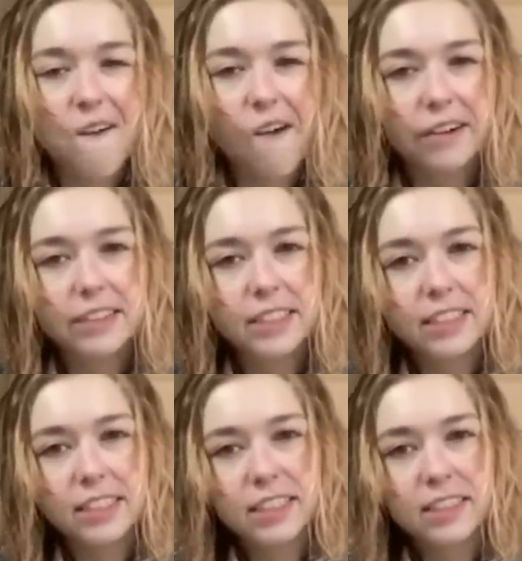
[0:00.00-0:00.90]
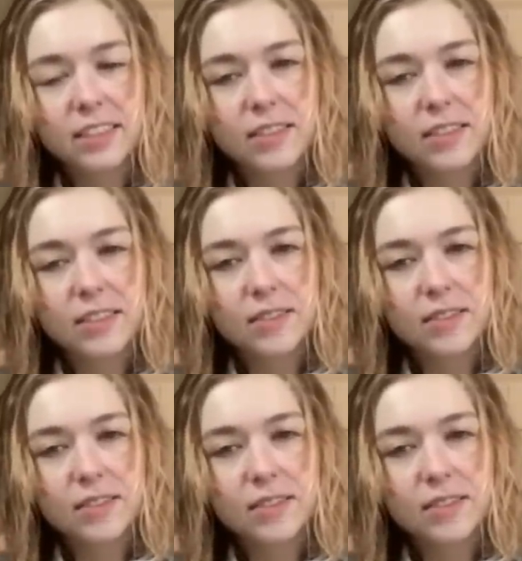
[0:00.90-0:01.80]

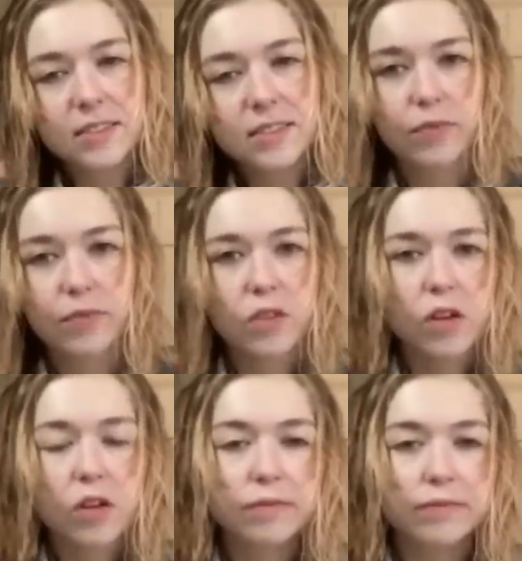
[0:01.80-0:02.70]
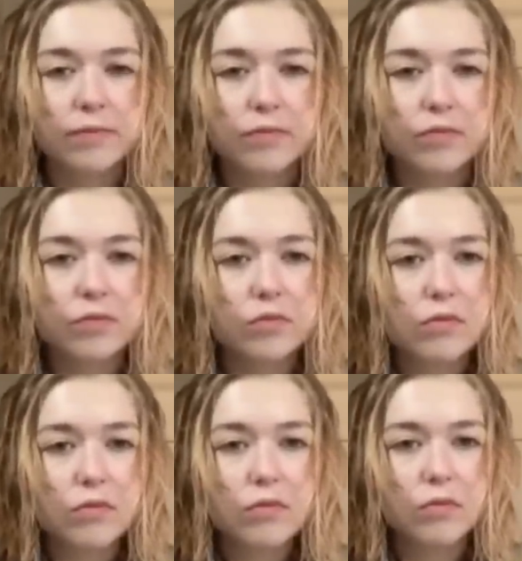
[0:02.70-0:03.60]

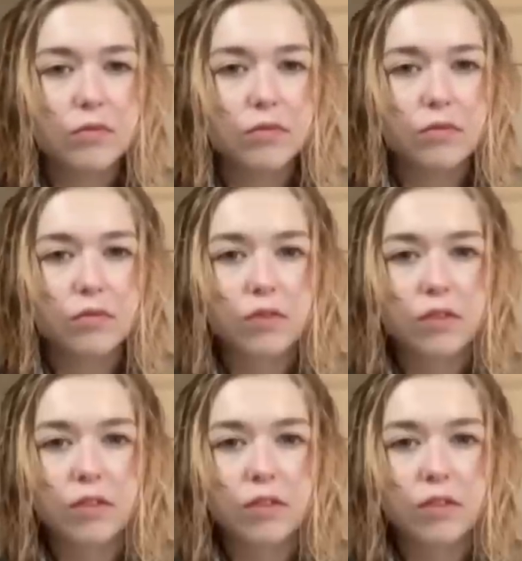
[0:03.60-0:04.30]
(not speaking)